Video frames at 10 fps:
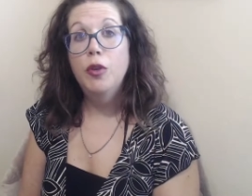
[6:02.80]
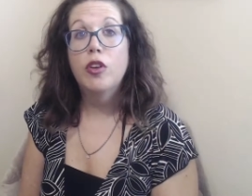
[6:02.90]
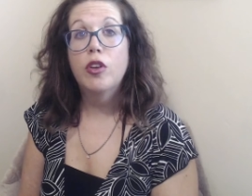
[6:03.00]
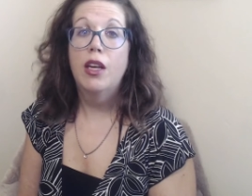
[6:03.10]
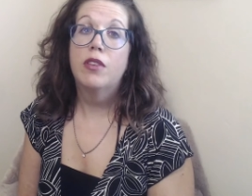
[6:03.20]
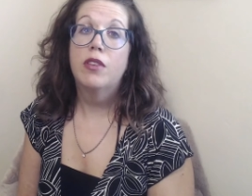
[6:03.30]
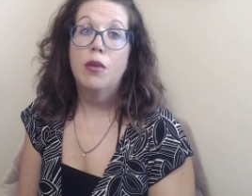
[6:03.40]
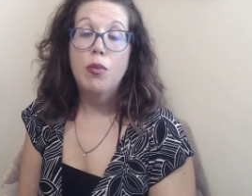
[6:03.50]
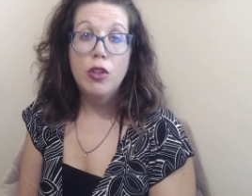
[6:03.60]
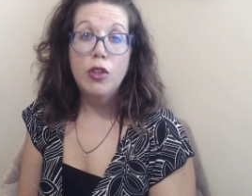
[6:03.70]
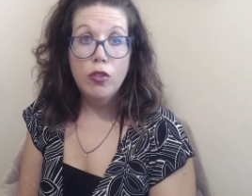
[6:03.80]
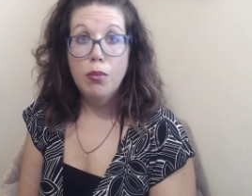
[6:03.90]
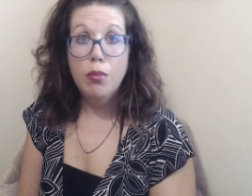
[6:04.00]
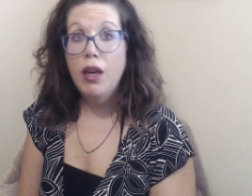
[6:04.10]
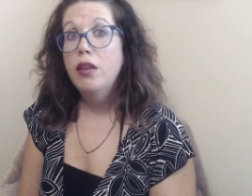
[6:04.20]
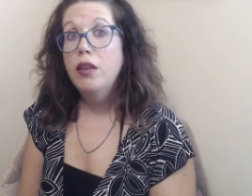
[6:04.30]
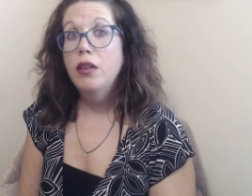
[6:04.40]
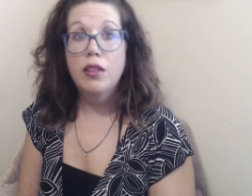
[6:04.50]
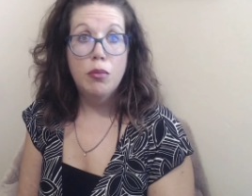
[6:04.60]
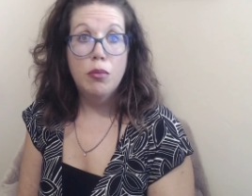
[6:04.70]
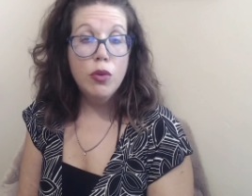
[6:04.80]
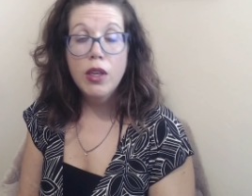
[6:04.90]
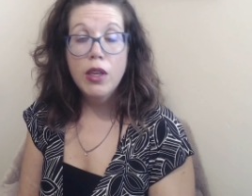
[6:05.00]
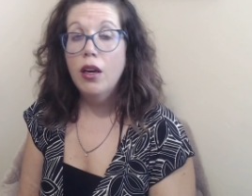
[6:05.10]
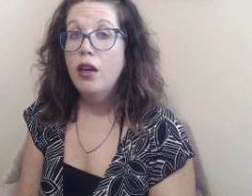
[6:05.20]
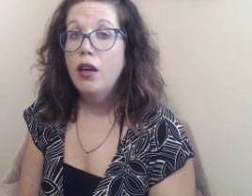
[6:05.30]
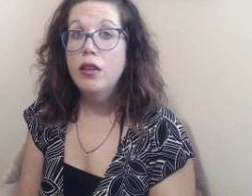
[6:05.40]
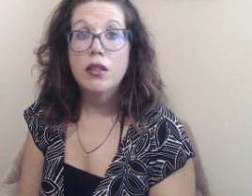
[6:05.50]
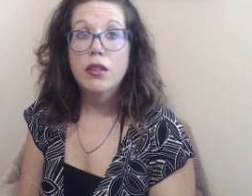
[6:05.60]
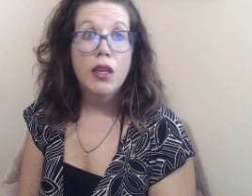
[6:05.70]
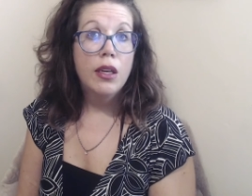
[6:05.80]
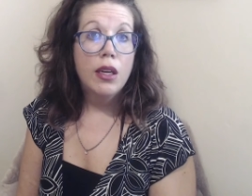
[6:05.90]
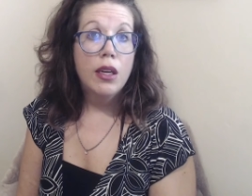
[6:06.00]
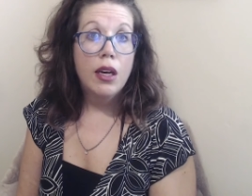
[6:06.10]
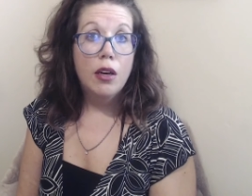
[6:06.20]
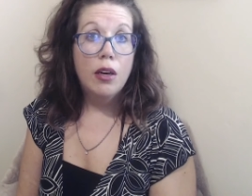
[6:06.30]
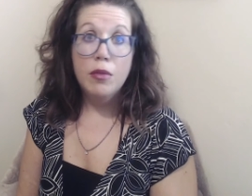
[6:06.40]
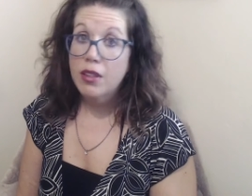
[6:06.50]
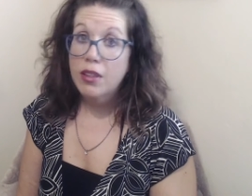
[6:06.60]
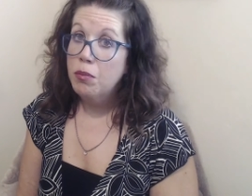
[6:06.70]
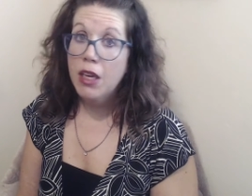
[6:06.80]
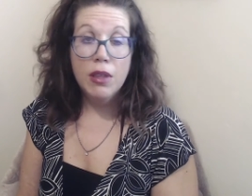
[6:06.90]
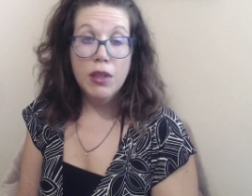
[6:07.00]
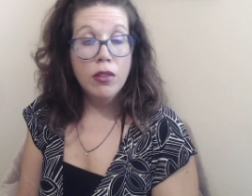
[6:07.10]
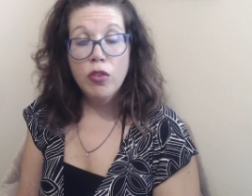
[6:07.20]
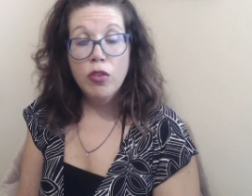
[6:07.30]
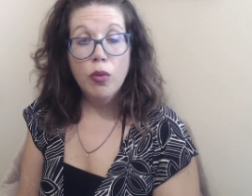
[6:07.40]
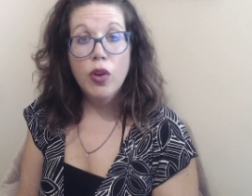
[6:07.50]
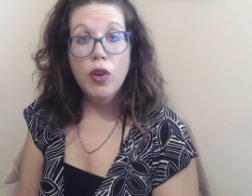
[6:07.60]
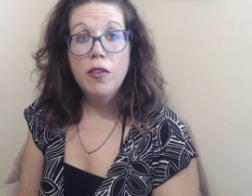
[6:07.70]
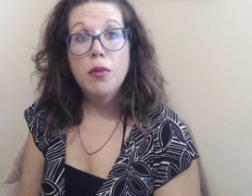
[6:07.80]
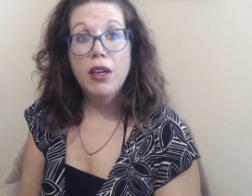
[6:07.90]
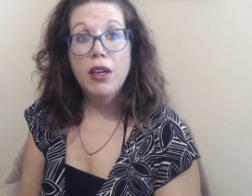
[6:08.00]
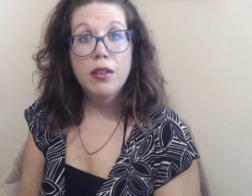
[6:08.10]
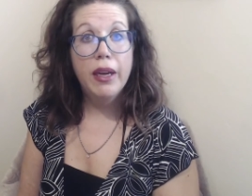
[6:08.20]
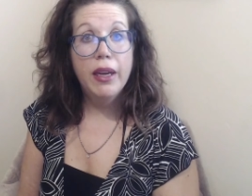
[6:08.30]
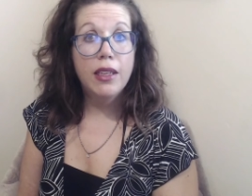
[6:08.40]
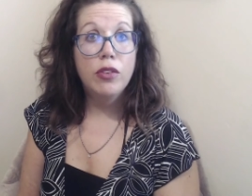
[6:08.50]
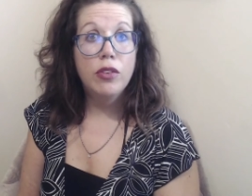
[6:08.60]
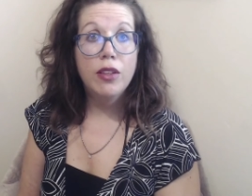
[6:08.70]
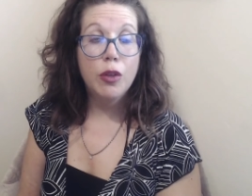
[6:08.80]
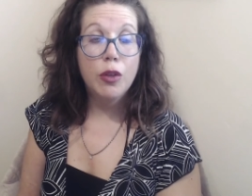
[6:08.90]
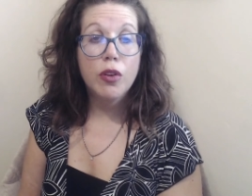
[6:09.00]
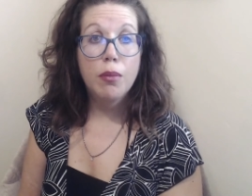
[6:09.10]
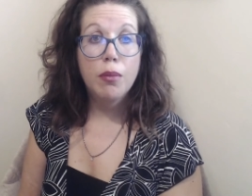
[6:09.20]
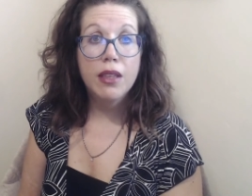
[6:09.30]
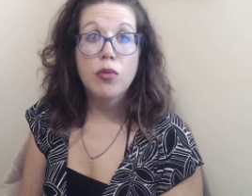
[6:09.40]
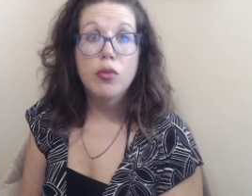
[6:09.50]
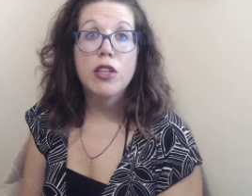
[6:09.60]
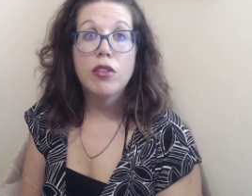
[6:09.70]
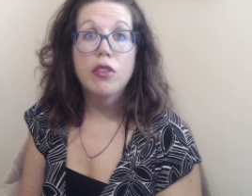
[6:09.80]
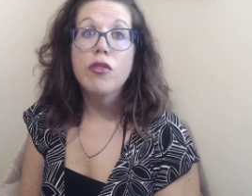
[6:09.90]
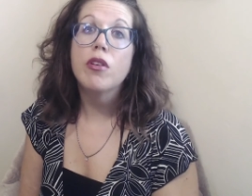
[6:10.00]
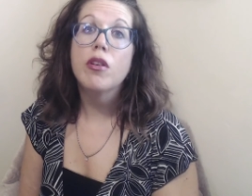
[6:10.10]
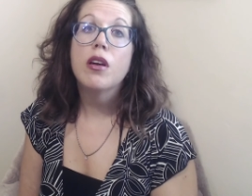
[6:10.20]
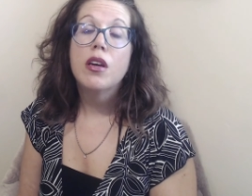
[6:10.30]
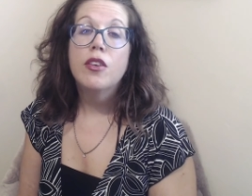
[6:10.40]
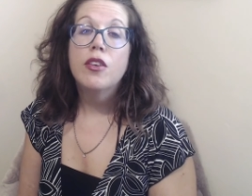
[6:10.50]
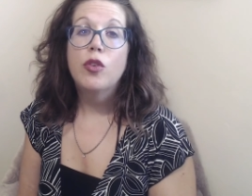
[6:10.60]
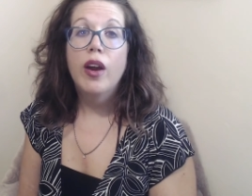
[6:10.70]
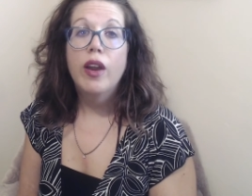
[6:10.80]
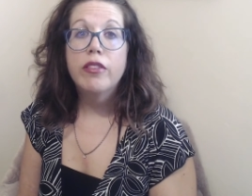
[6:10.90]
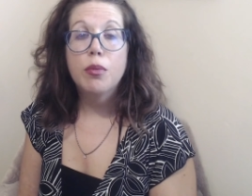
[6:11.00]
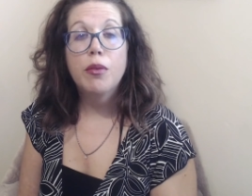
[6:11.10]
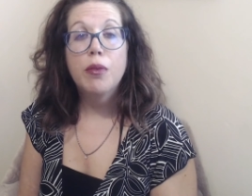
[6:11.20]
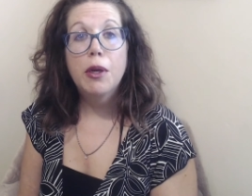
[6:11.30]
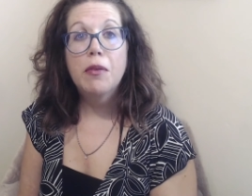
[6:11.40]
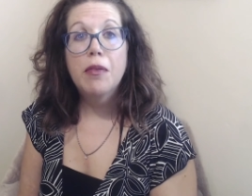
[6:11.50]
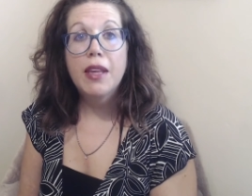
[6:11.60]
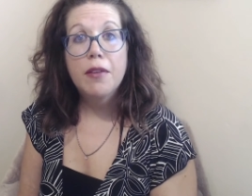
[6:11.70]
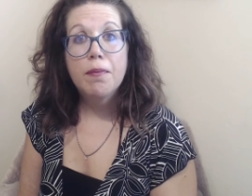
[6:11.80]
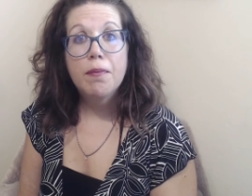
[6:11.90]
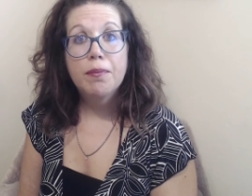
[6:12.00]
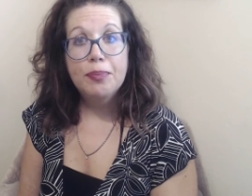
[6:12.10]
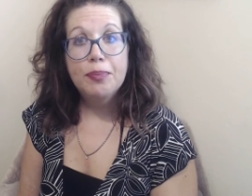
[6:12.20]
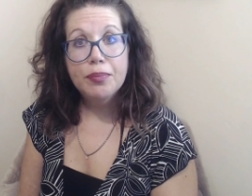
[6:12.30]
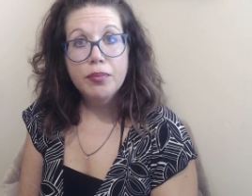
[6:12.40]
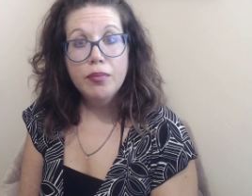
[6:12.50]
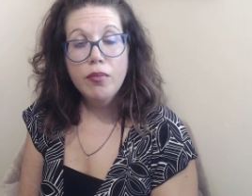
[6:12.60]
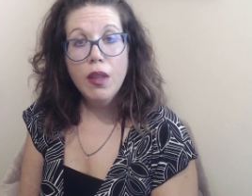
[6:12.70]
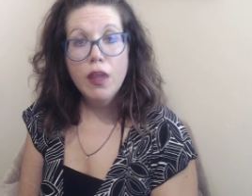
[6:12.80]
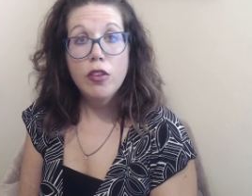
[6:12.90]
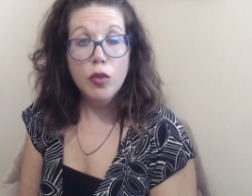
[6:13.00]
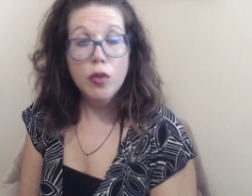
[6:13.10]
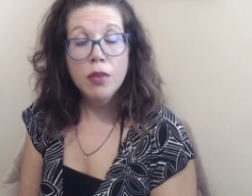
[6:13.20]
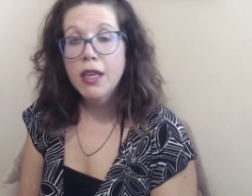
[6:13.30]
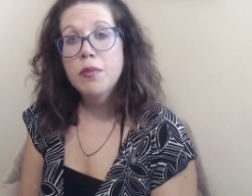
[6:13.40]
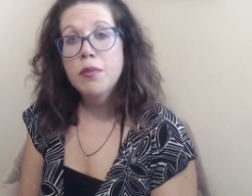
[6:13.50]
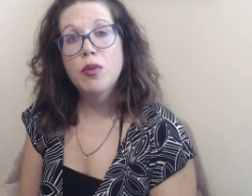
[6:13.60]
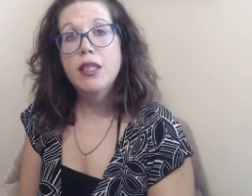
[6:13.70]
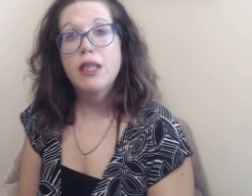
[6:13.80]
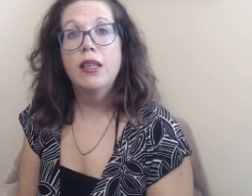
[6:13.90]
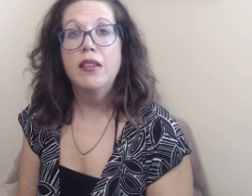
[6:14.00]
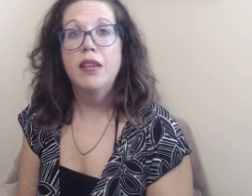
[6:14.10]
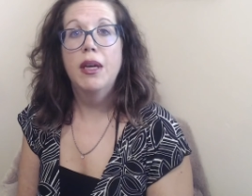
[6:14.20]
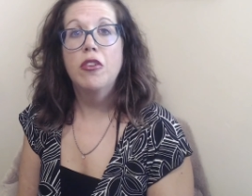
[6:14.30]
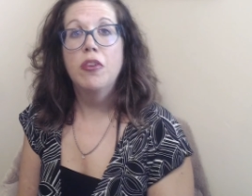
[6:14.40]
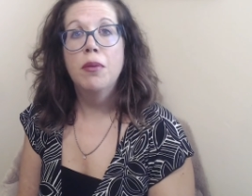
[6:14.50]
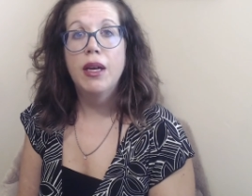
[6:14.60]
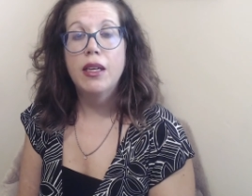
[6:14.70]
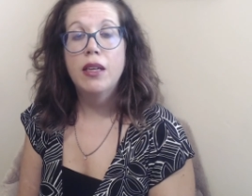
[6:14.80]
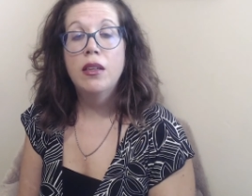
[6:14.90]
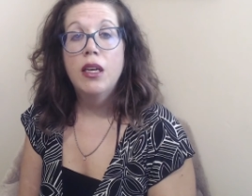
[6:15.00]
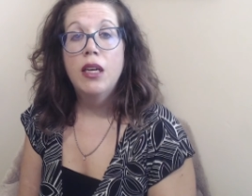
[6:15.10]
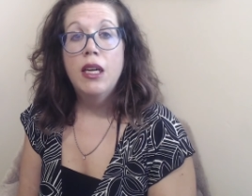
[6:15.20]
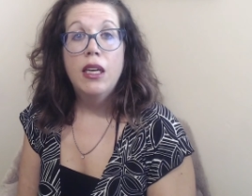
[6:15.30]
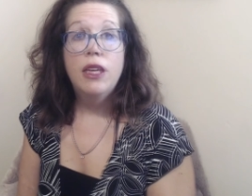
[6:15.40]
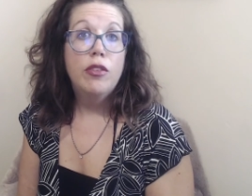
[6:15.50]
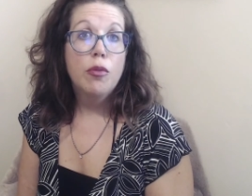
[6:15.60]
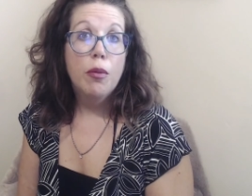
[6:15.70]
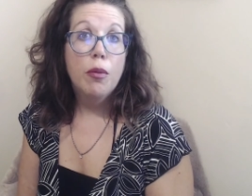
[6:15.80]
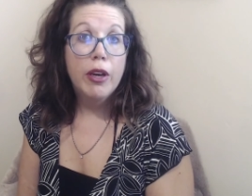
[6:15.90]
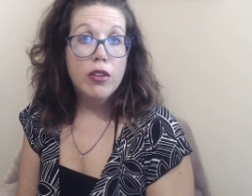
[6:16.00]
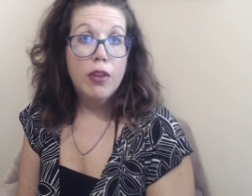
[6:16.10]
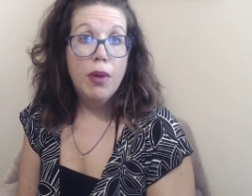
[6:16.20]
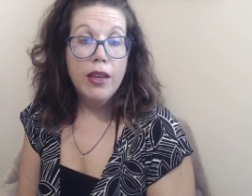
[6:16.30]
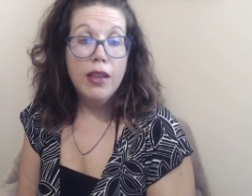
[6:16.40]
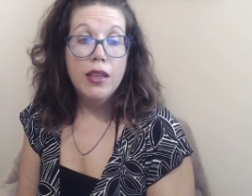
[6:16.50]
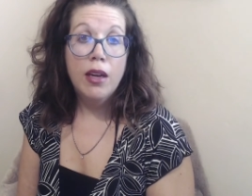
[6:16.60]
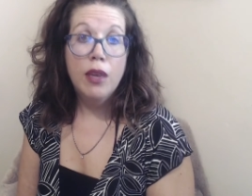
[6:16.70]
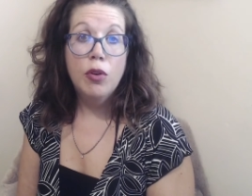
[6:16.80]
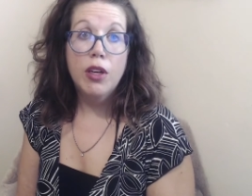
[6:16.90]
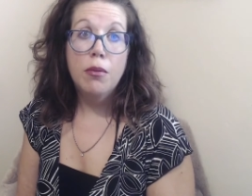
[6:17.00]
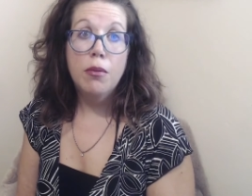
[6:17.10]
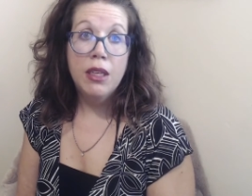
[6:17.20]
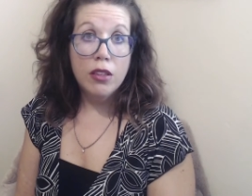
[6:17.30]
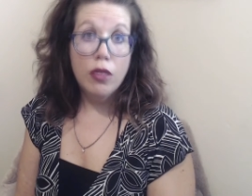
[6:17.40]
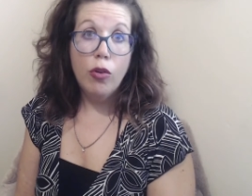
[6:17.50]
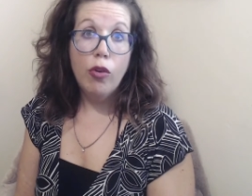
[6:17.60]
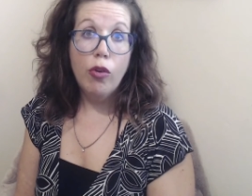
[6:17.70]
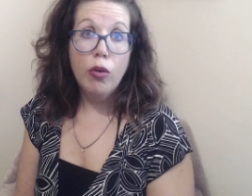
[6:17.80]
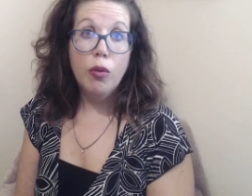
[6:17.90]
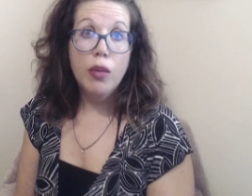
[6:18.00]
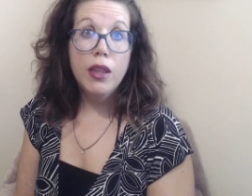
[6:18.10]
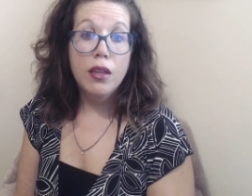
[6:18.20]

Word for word: move, you're going to have to come up with new deposits and moving costs um, sometimes landlords won't give your deposit back even if you were the best renter ever, so you have to prepare for that. So sometimes renting is better than buying. If you're prepared to buy, then I would recommend to go forward with